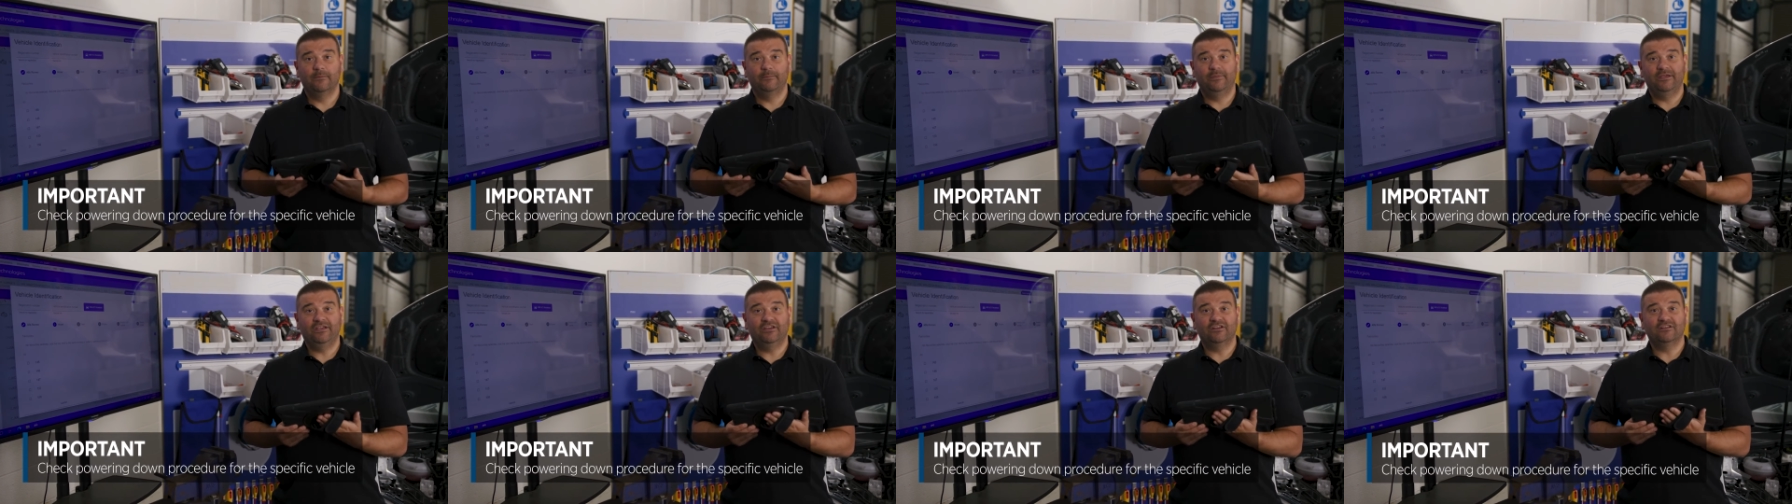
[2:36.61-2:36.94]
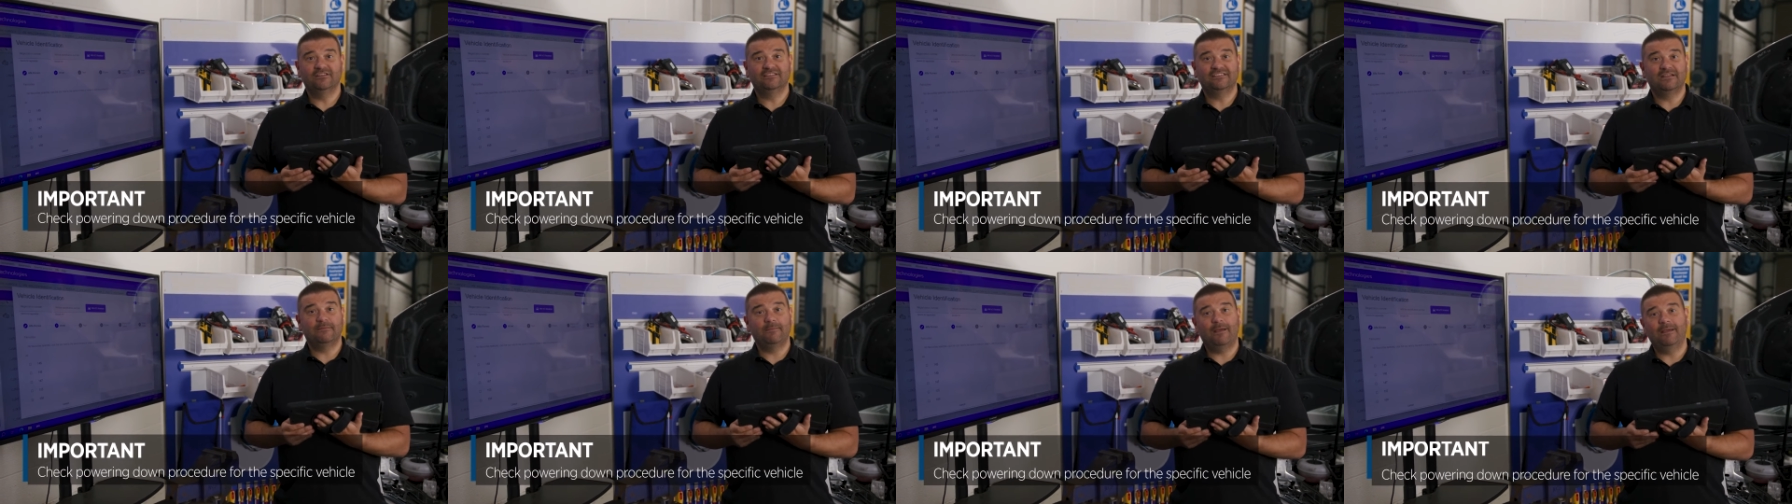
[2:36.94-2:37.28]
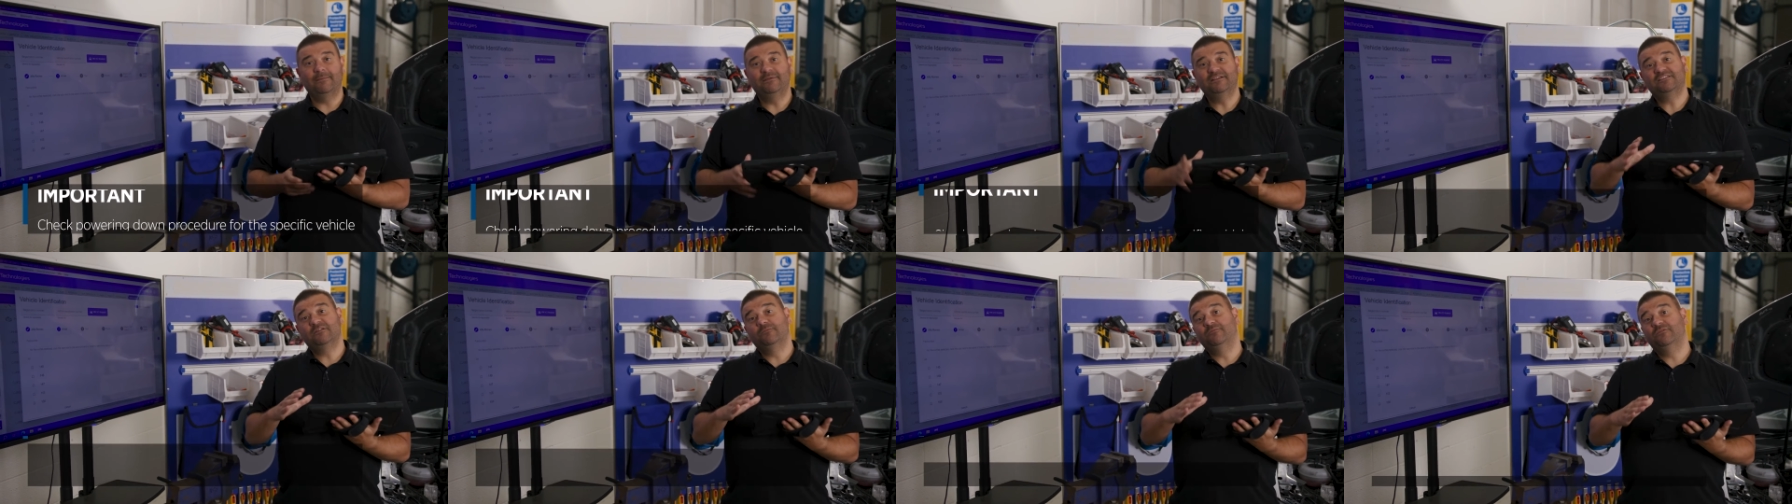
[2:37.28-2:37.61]
because there
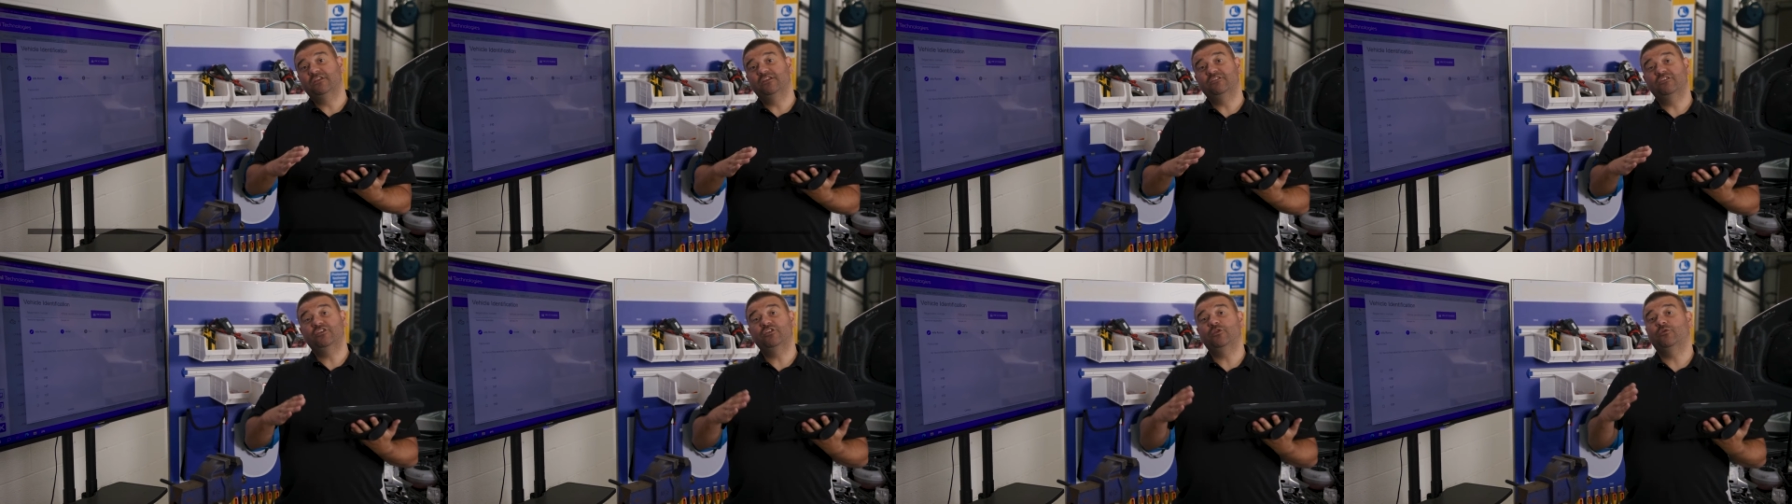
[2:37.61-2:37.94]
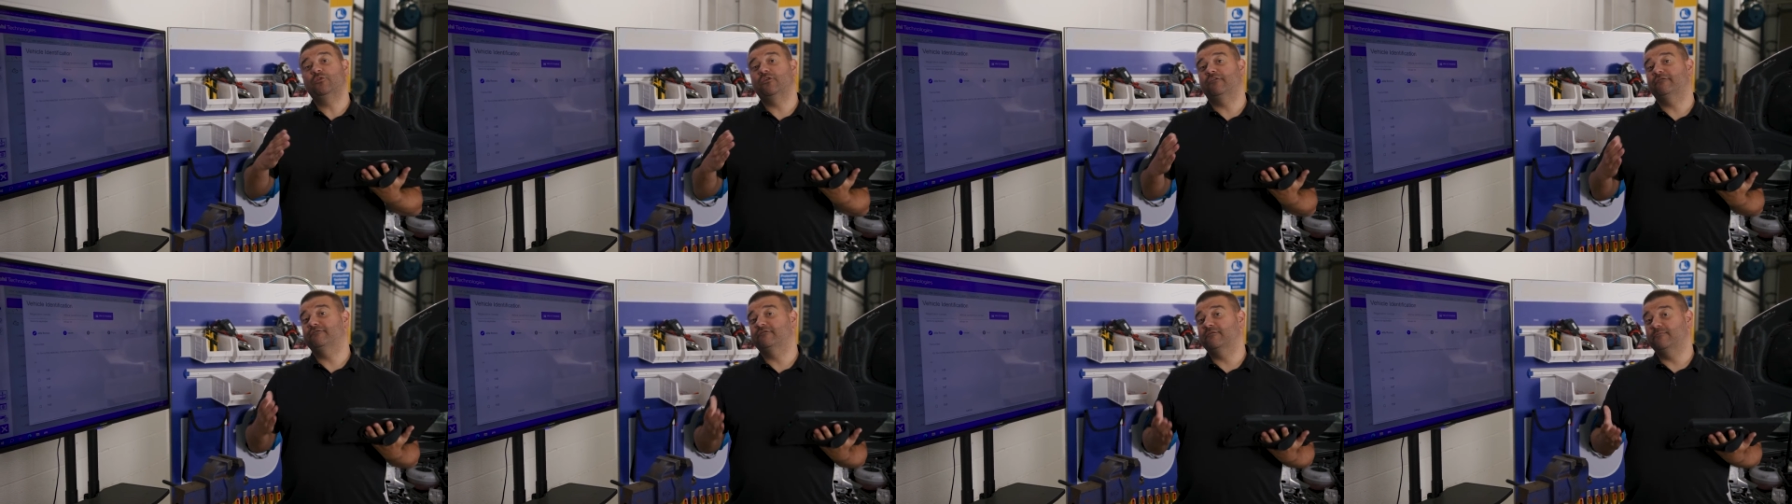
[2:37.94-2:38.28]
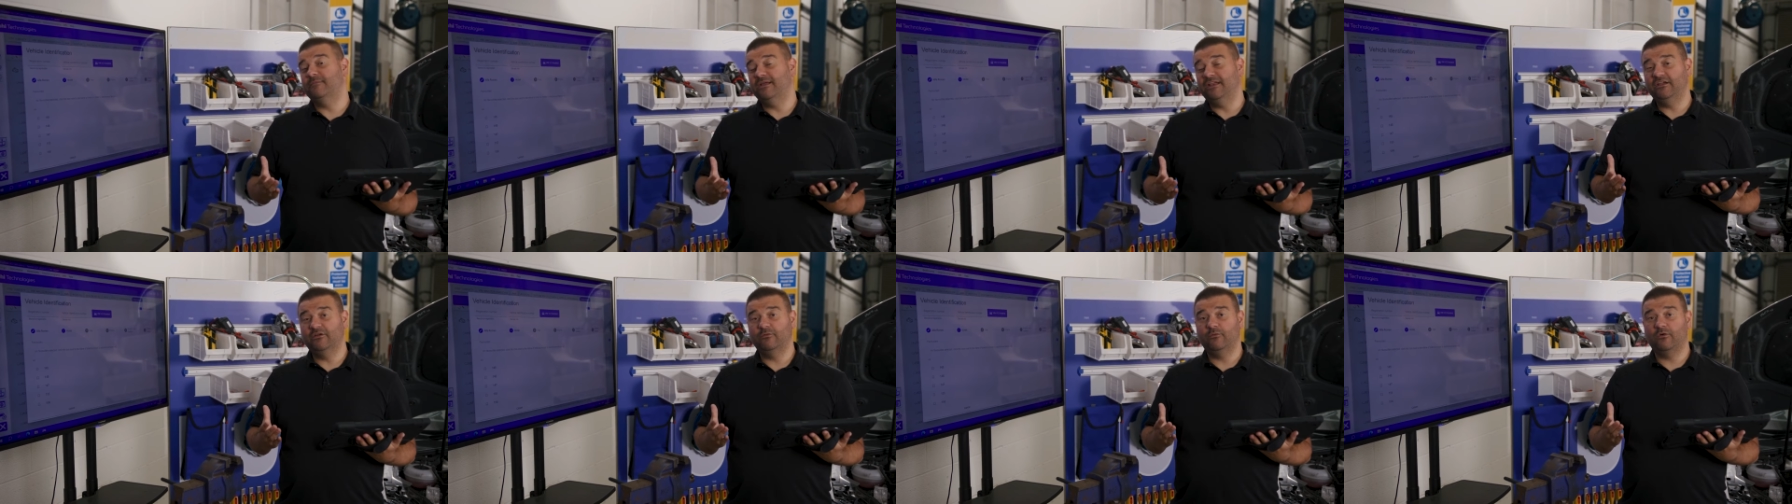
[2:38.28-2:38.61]
may be something that you're not
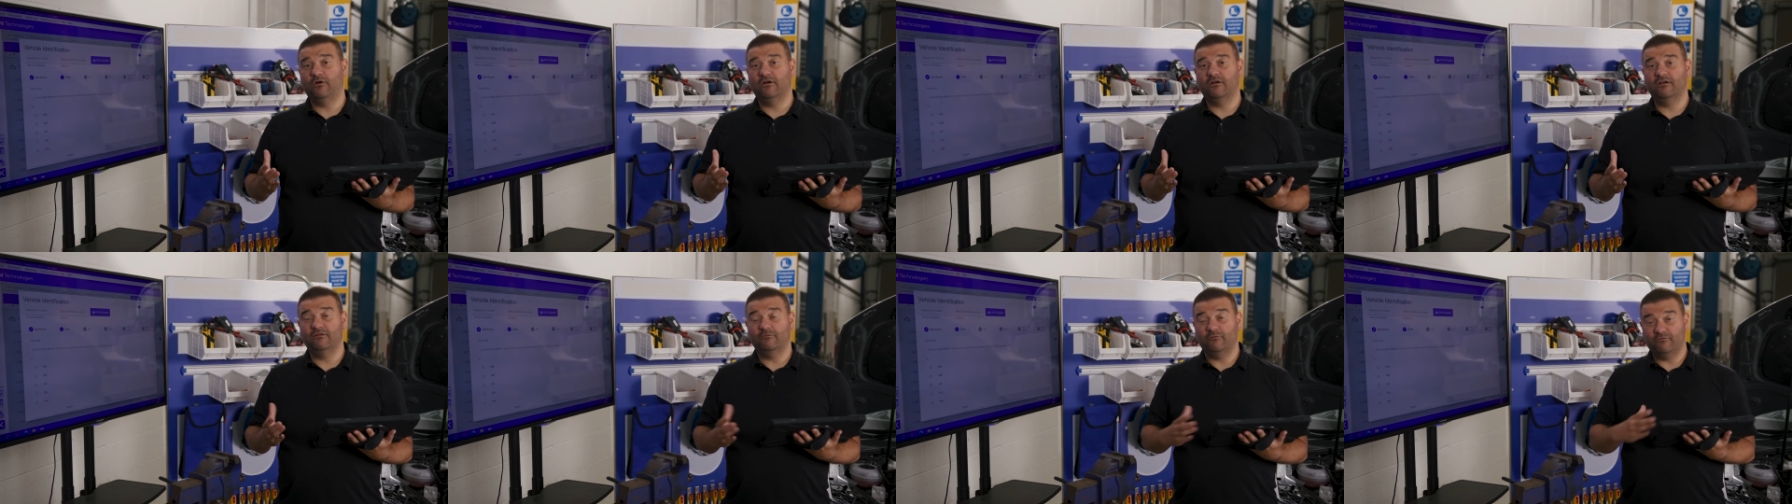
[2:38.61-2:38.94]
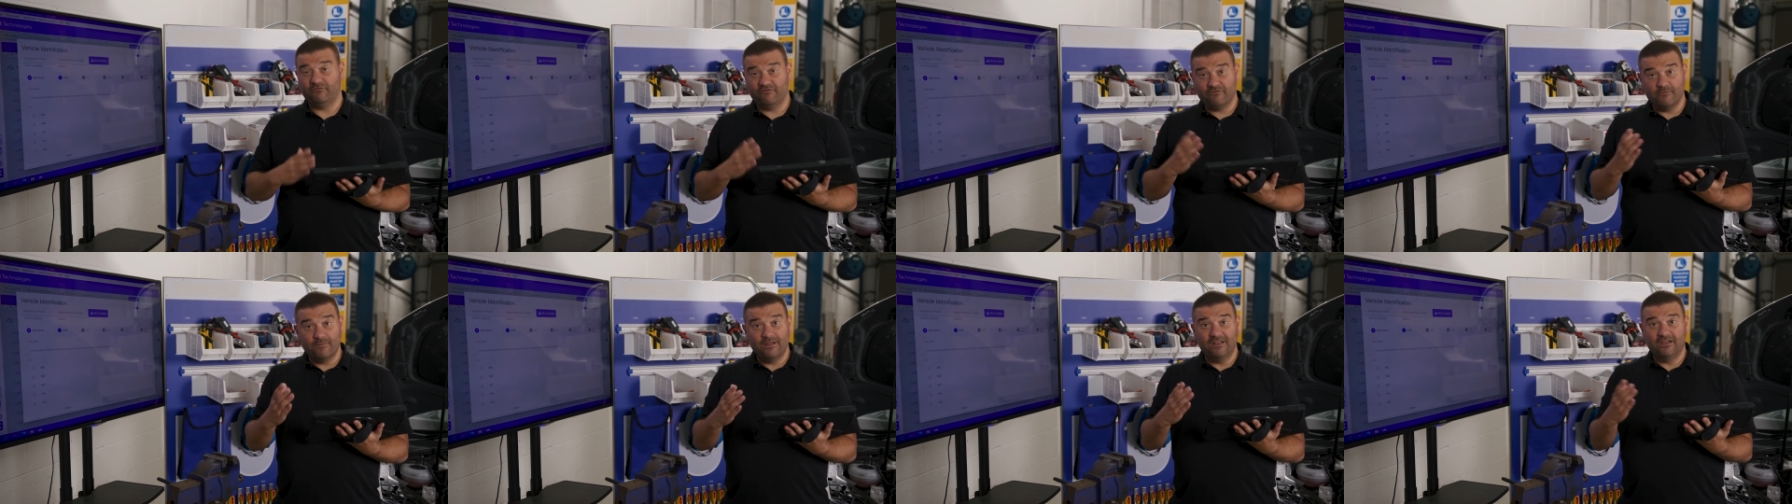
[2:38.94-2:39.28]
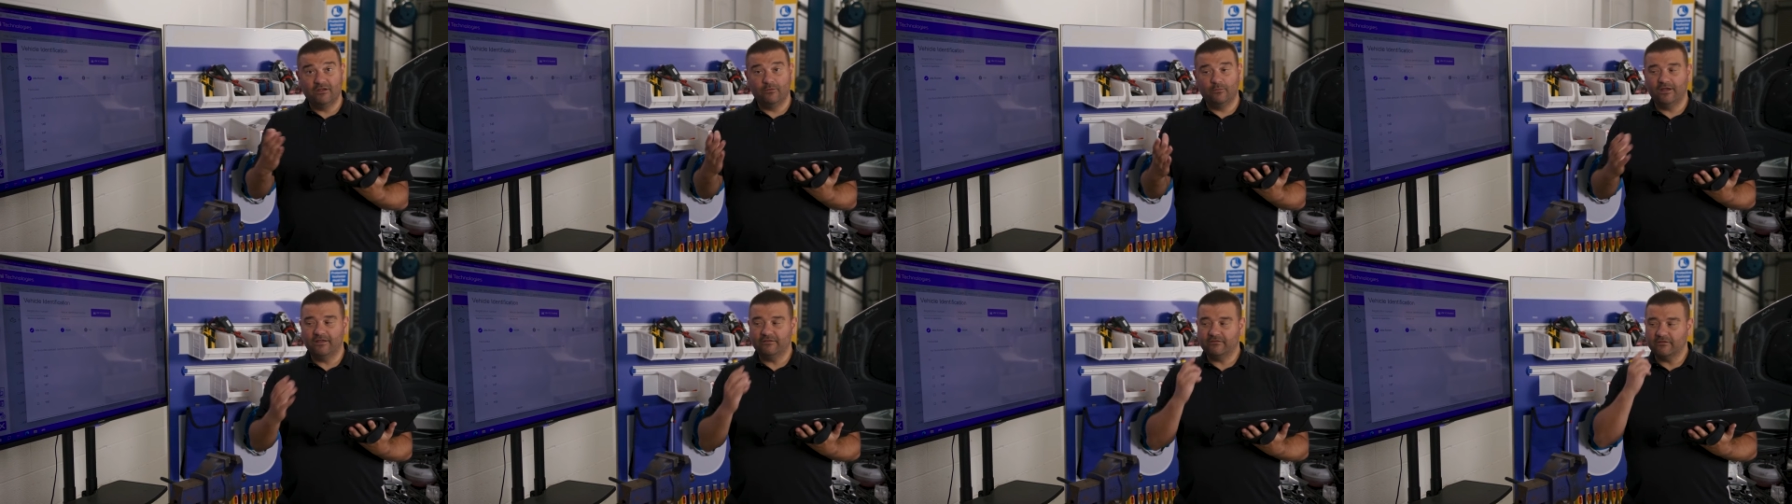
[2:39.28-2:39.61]

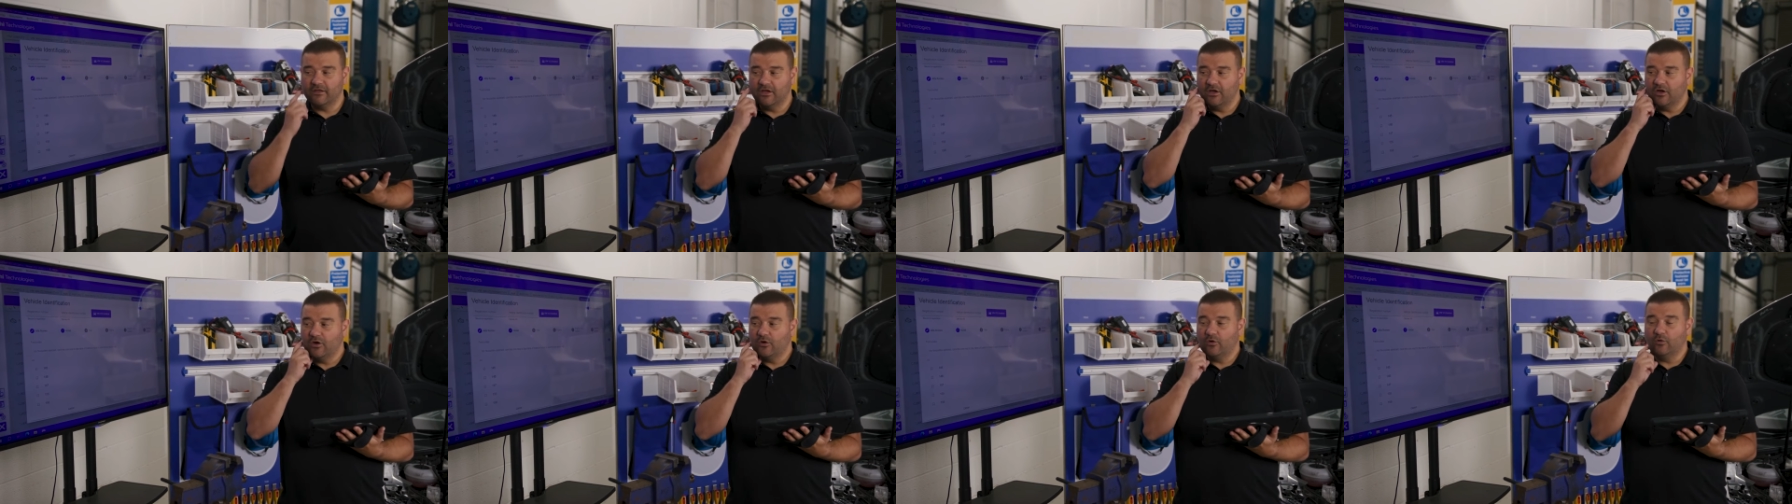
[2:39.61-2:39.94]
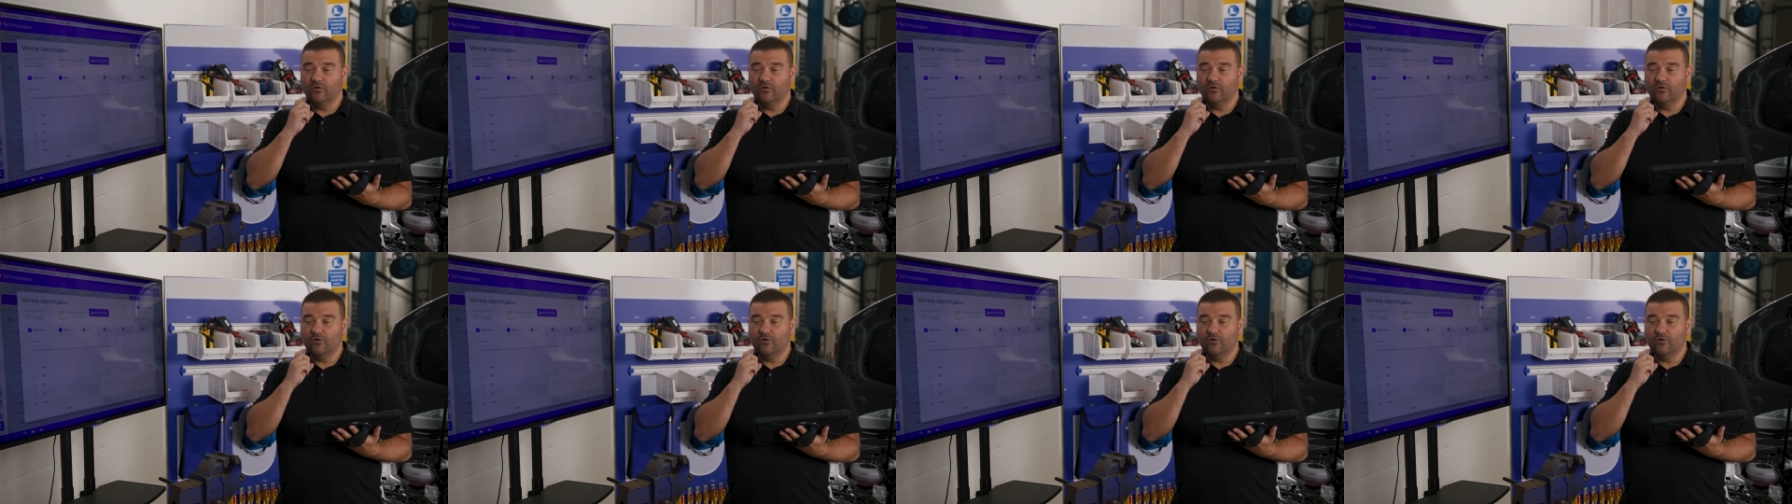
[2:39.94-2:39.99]
familiar with